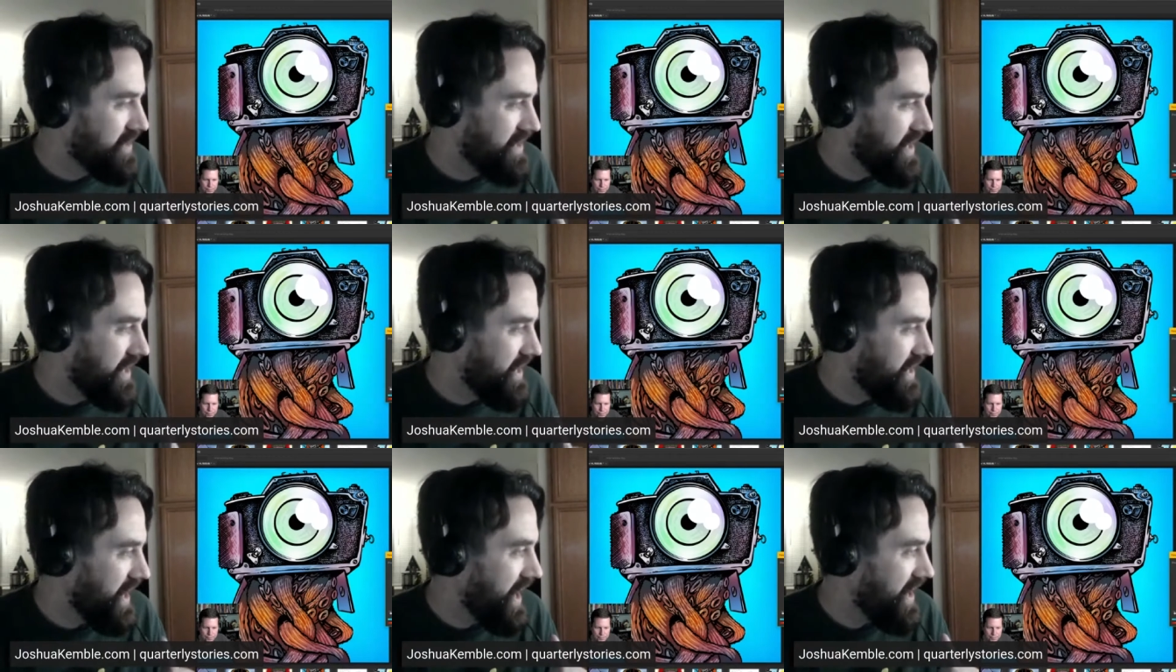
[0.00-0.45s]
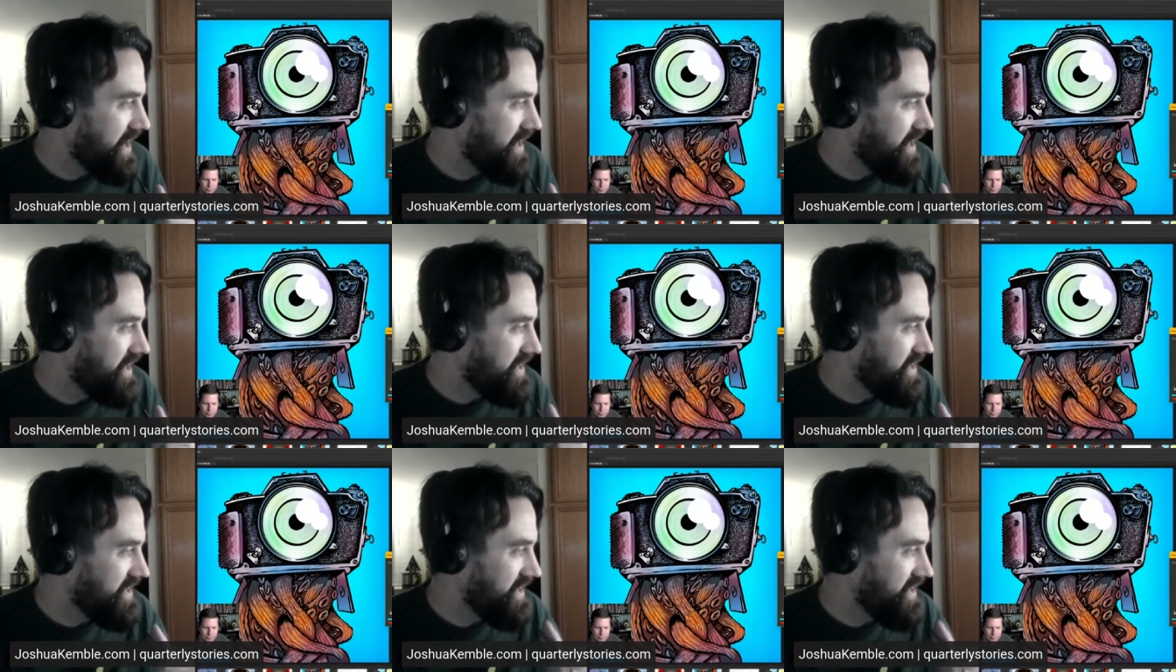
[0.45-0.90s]
Like
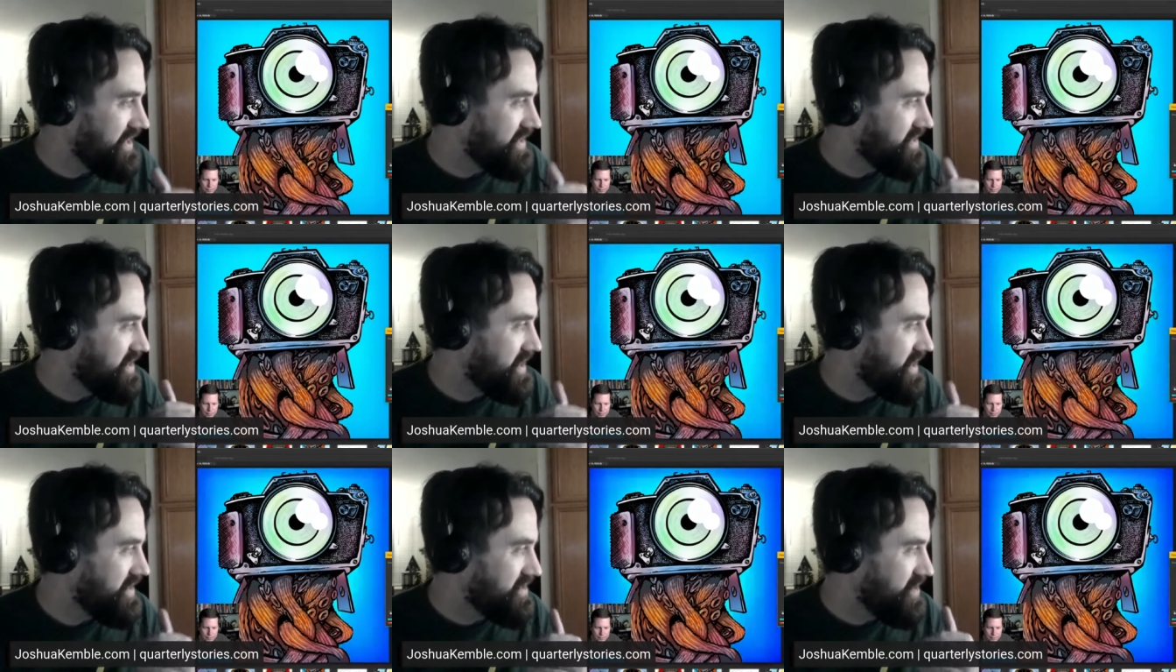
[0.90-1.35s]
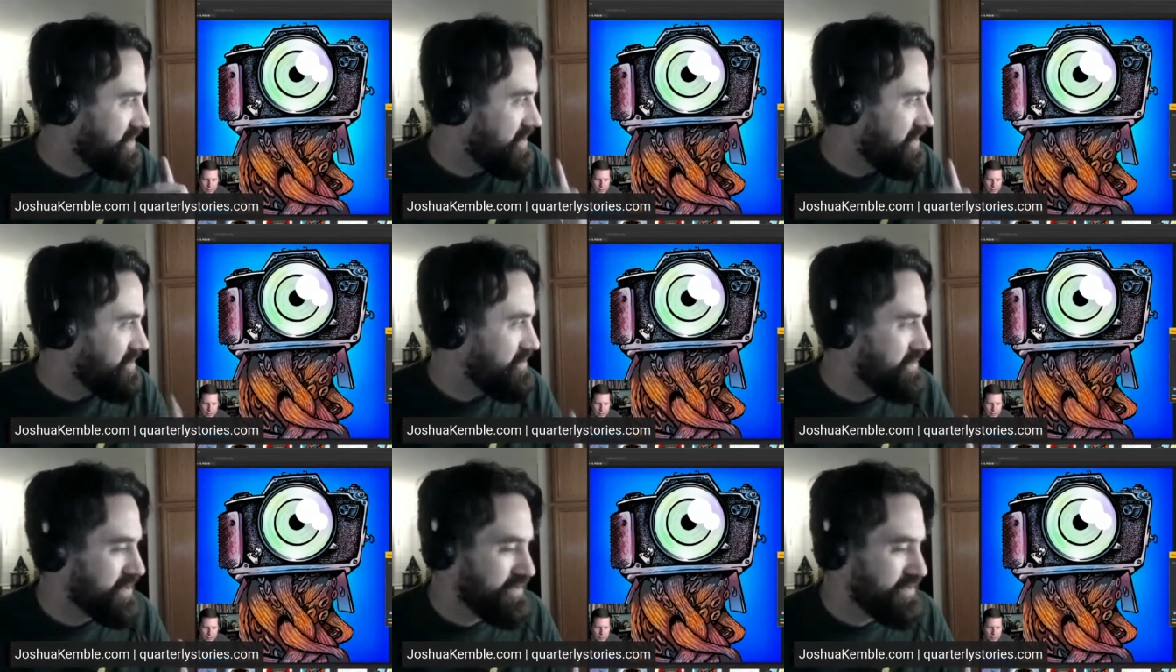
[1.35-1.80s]
it's
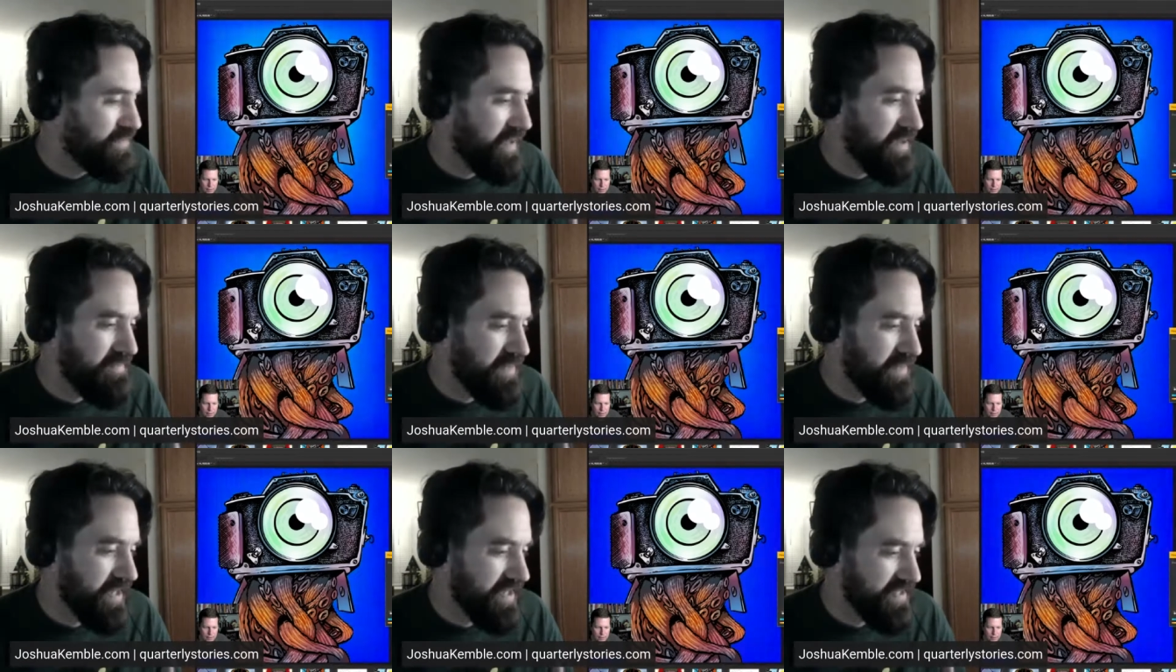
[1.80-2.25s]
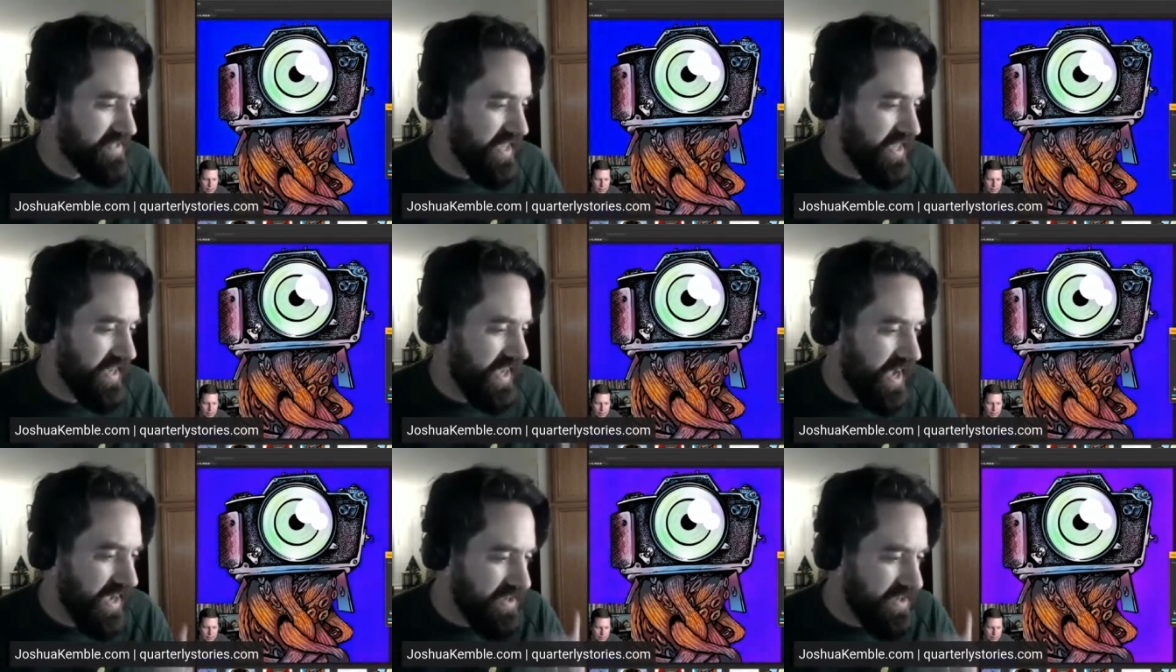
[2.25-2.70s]
hard to explain, but it's
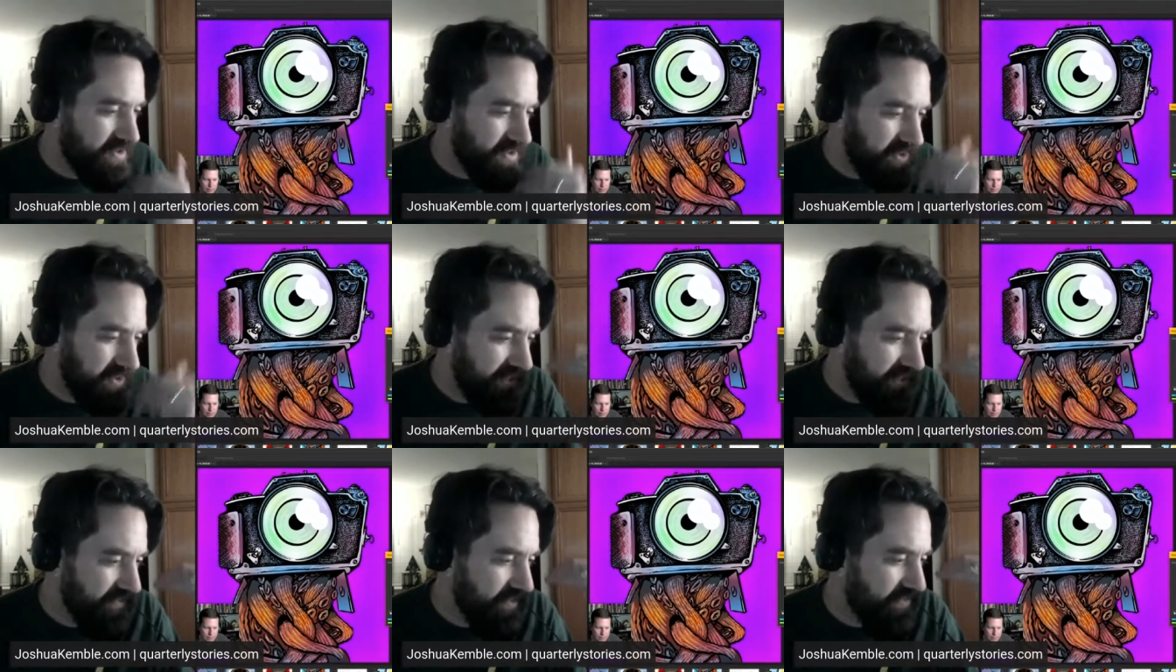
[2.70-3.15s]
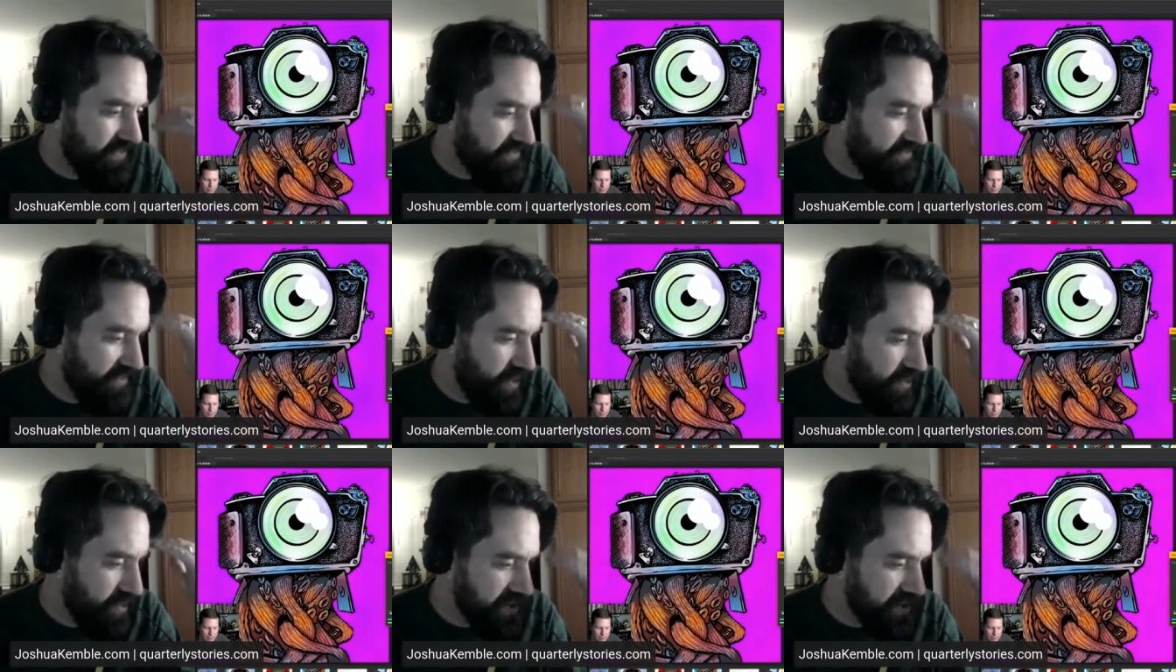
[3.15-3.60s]
like, I couldn't even
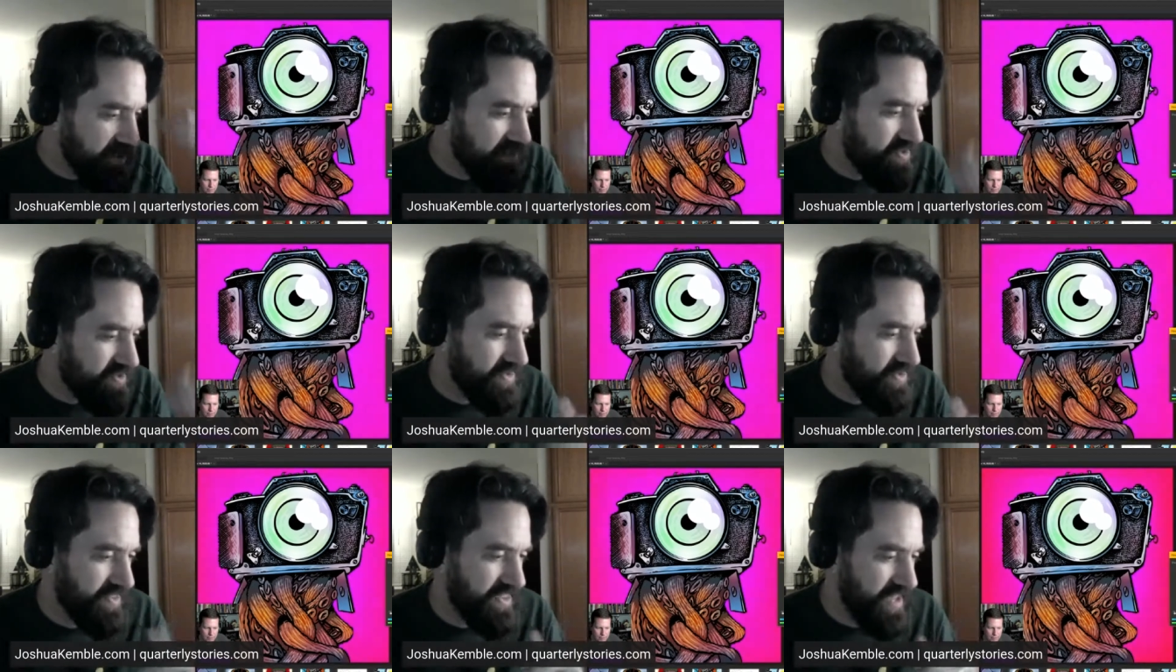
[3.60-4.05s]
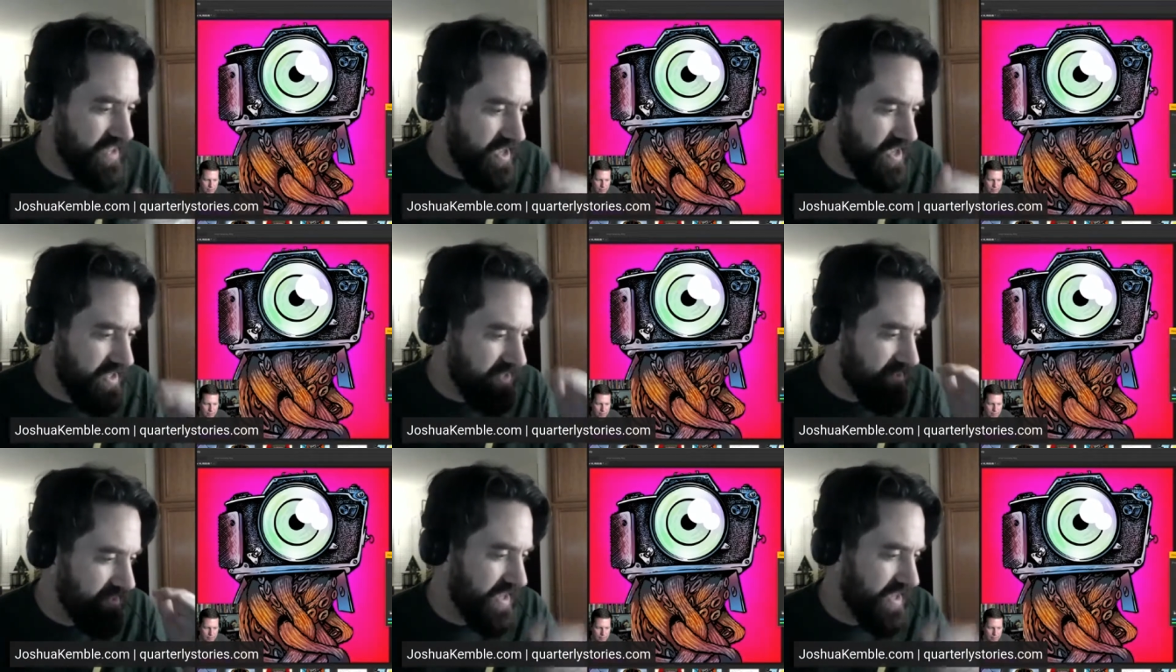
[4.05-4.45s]
focus or think.